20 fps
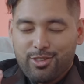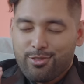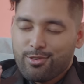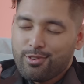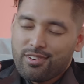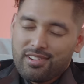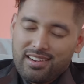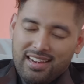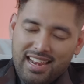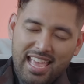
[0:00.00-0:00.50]

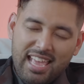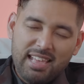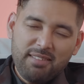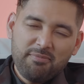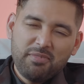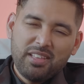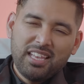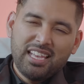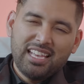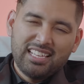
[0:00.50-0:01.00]
your name
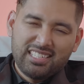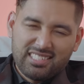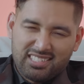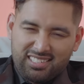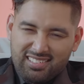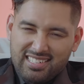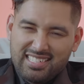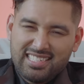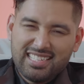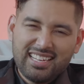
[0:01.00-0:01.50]
is
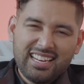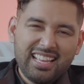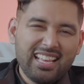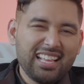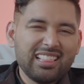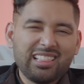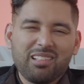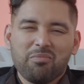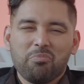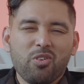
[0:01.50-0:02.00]
written
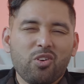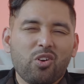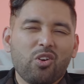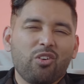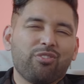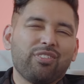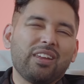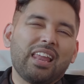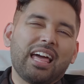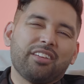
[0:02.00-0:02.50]
in the book of
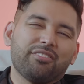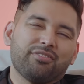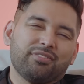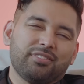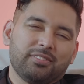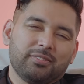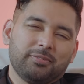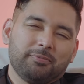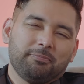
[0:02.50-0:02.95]
life.